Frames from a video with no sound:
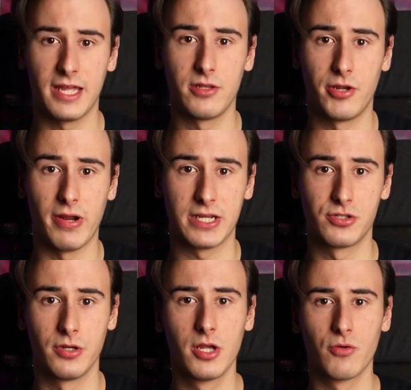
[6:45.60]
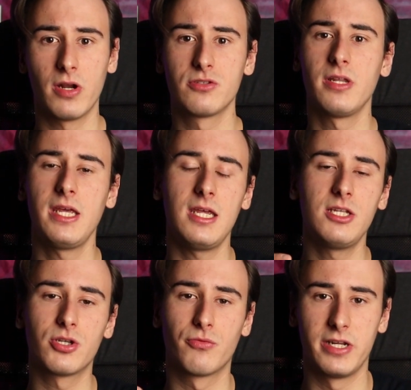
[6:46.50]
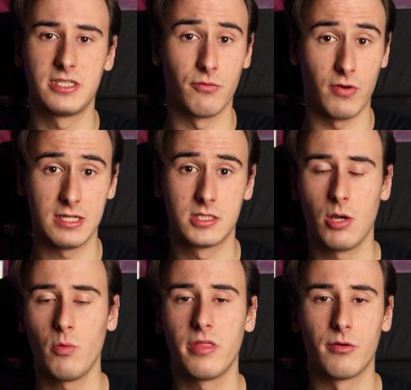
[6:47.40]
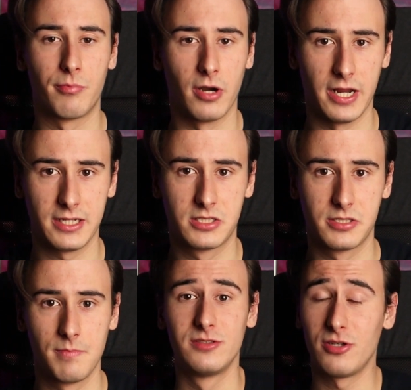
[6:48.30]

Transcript: that direction, gradually integrating Rust with their products.